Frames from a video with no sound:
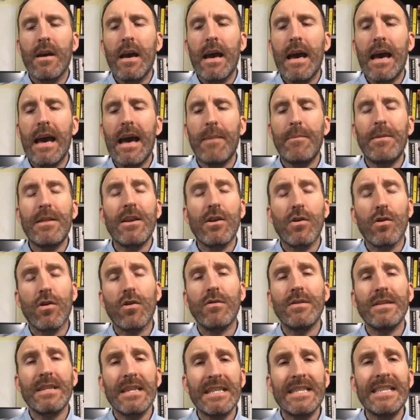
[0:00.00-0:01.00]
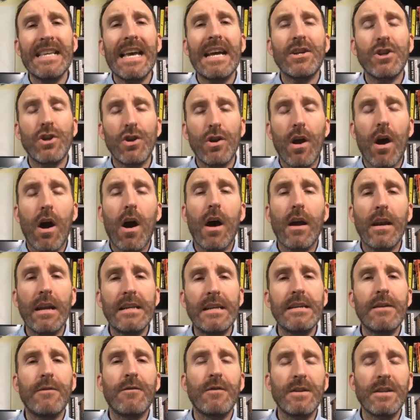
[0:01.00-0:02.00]
And the other is a session on a
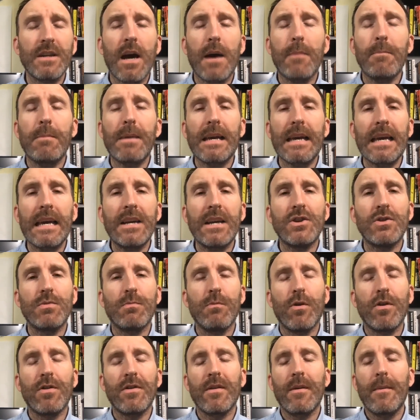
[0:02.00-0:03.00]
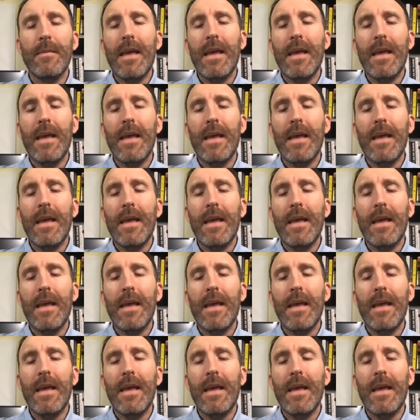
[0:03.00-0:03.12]
different topic each month.